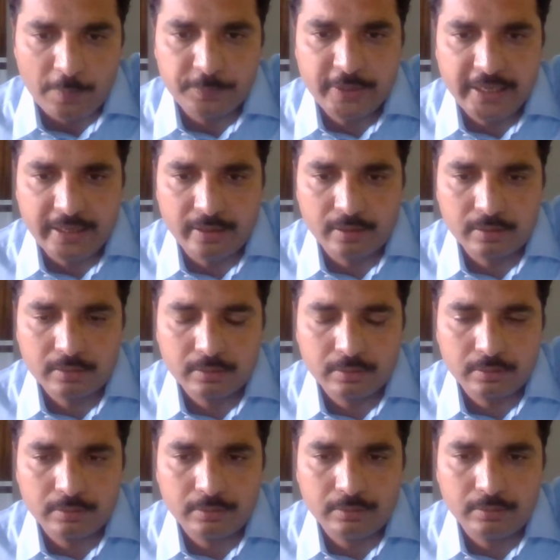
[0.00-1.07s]
the
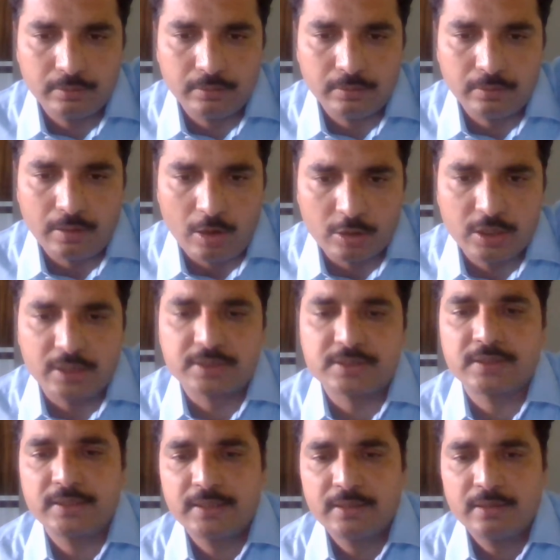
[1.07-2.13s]

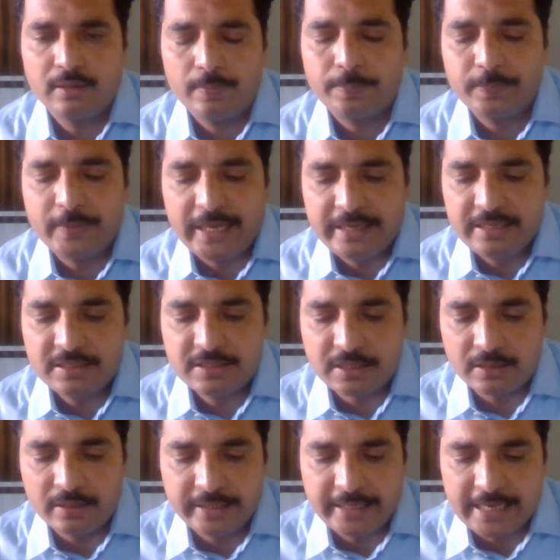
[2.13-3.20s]
orders, then in
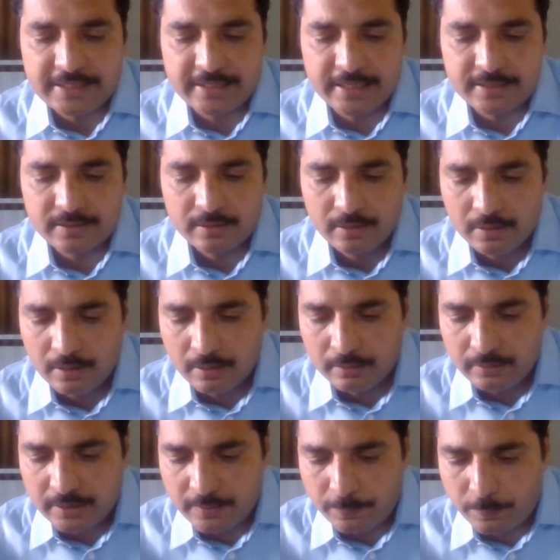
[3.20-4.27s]
certain cases
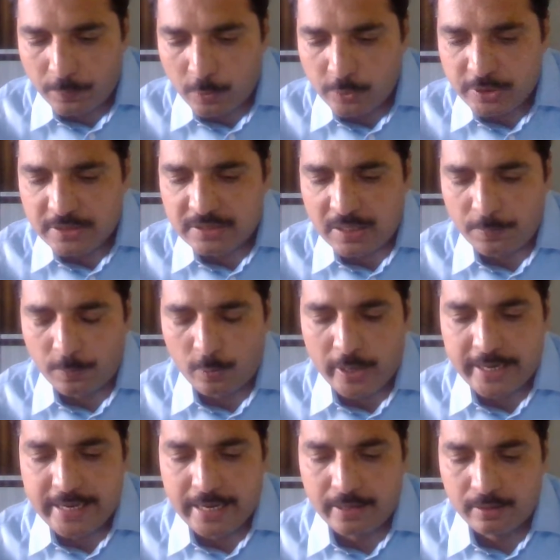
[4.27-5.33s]
the provisions are
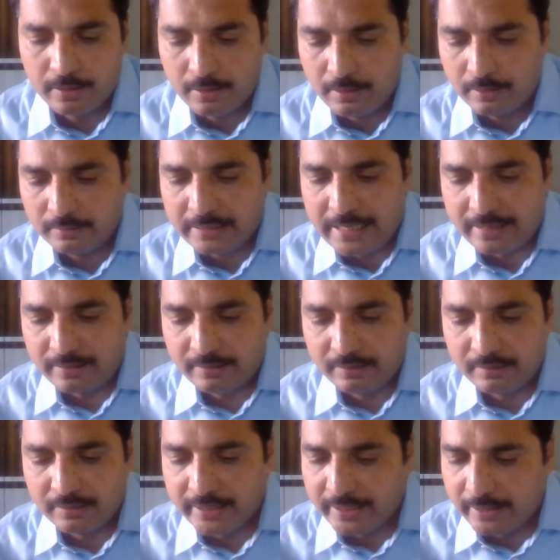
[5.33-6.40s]
provided that
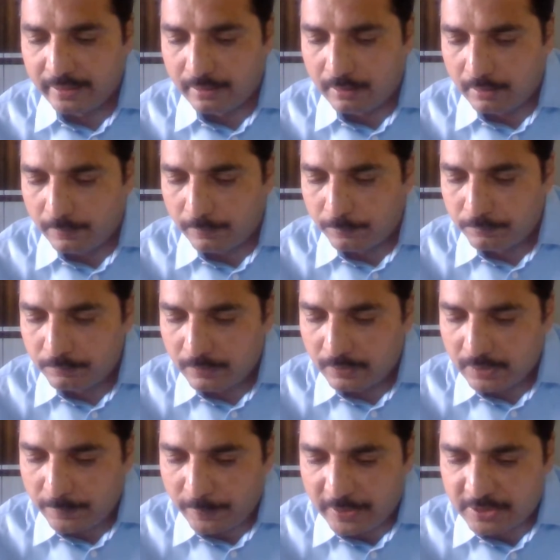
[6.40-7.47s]
the
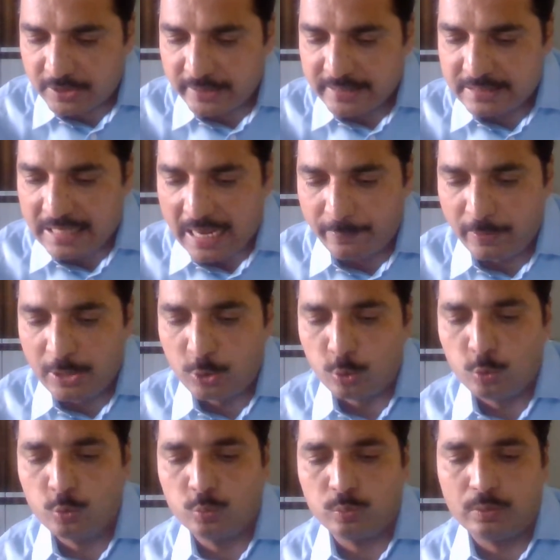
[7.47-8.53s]
person is liable
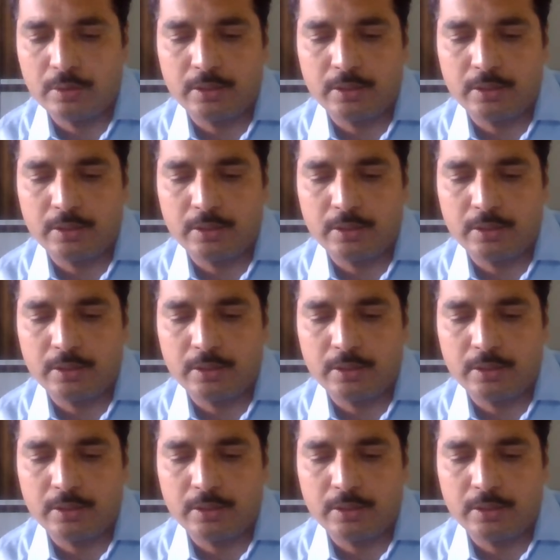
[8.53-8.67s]
to